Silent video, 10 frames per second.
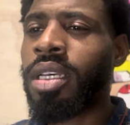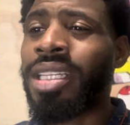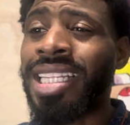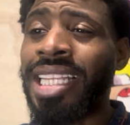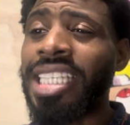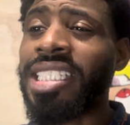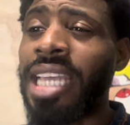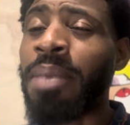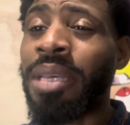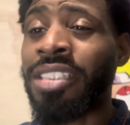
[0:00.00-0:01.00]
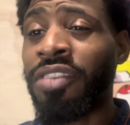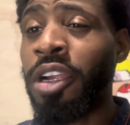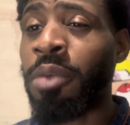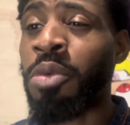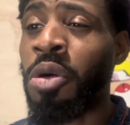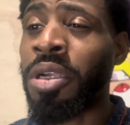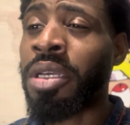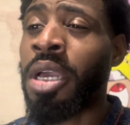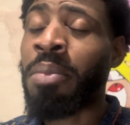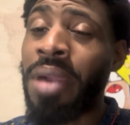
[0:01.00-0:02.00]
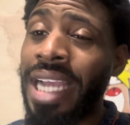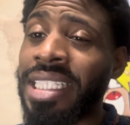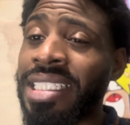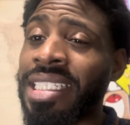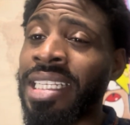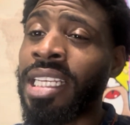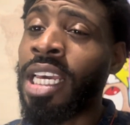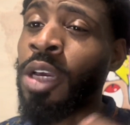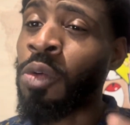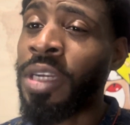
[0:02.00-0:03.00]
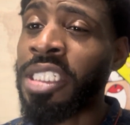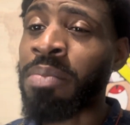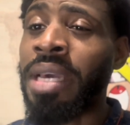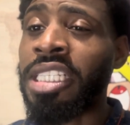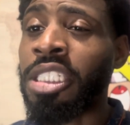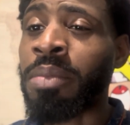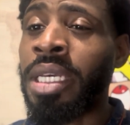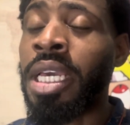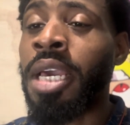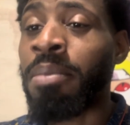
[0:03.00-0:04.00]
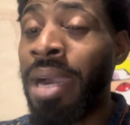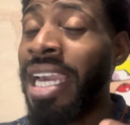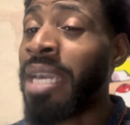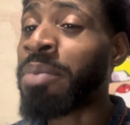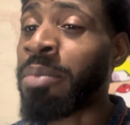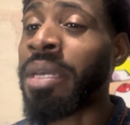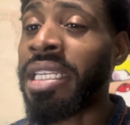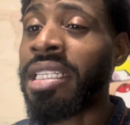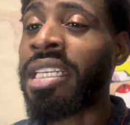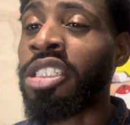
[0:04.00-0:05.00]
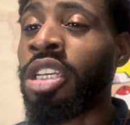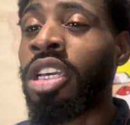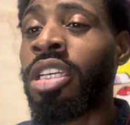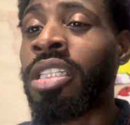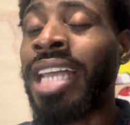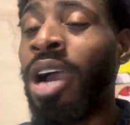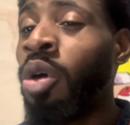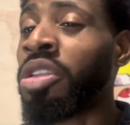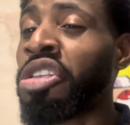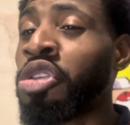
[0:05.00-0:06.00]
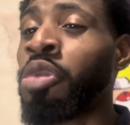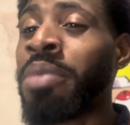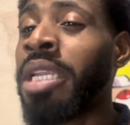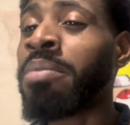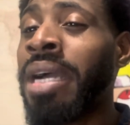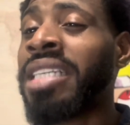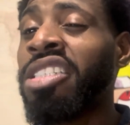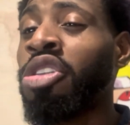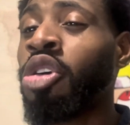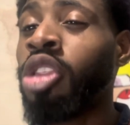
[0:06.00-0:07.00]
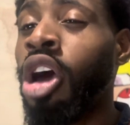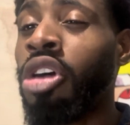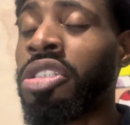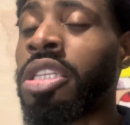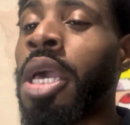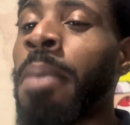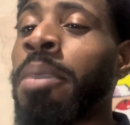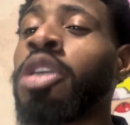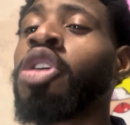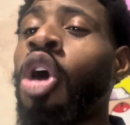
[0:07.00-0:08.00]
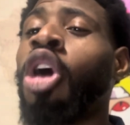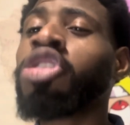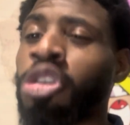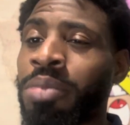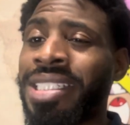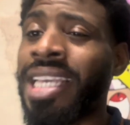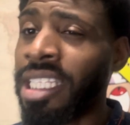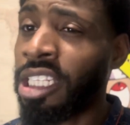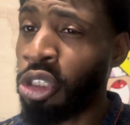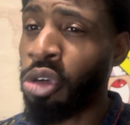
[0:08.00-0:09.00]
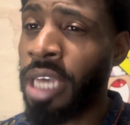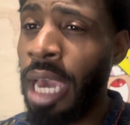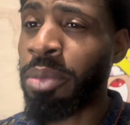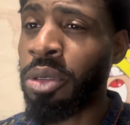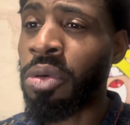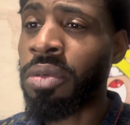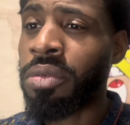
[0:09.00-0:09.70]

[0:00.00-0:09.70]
The next step is very important, practicing risk management. By implementing this, not only you minimizing your loss, but you also protecting your capital.